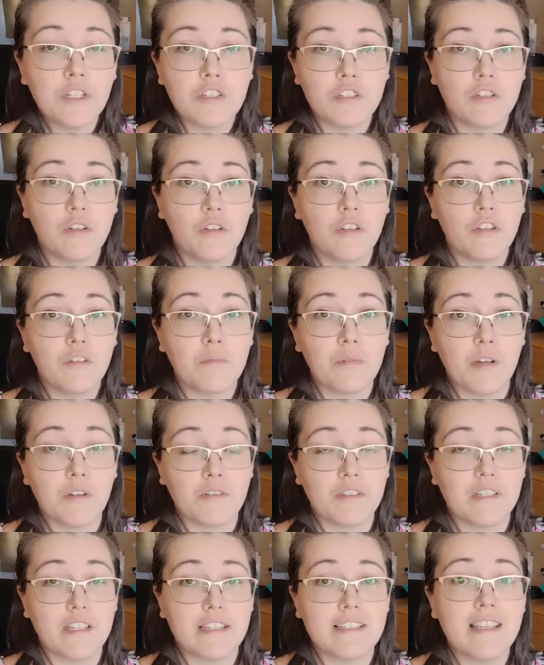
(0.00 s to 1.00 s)
to show you the
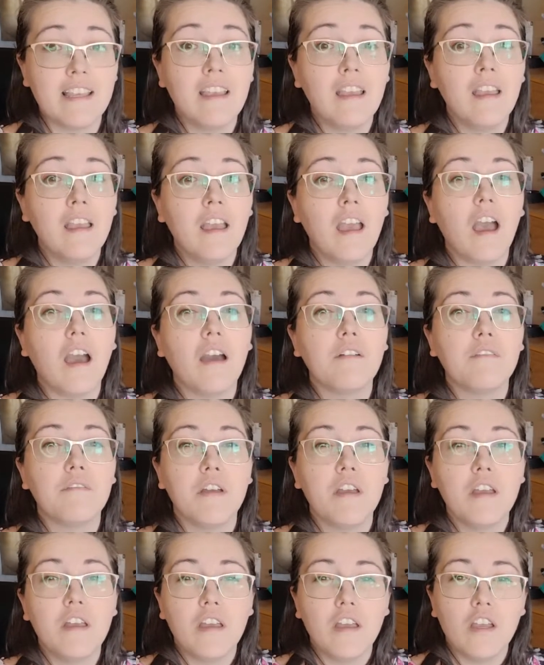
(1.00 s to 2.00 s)
process
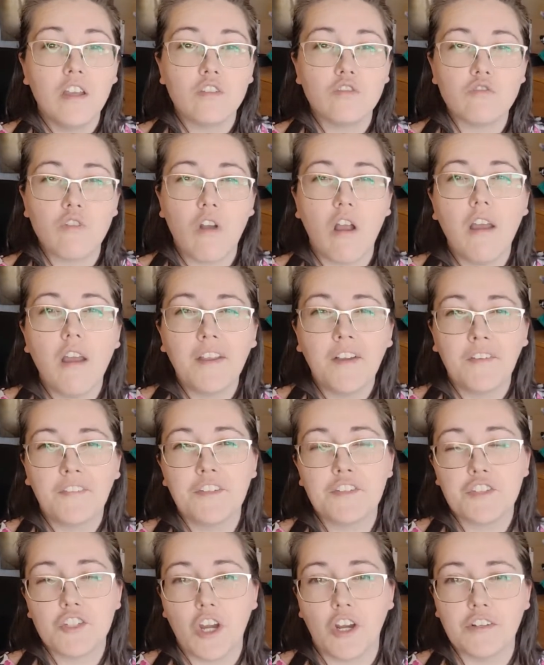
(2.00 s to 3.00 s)
of drawing
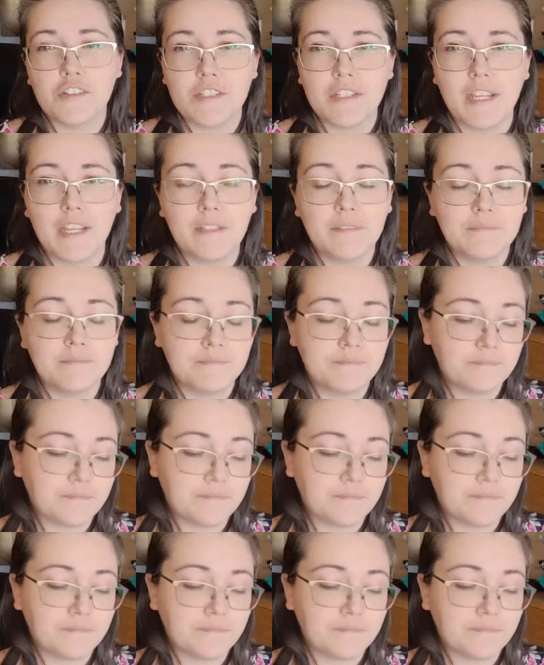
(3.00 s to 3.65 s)
on the chart today.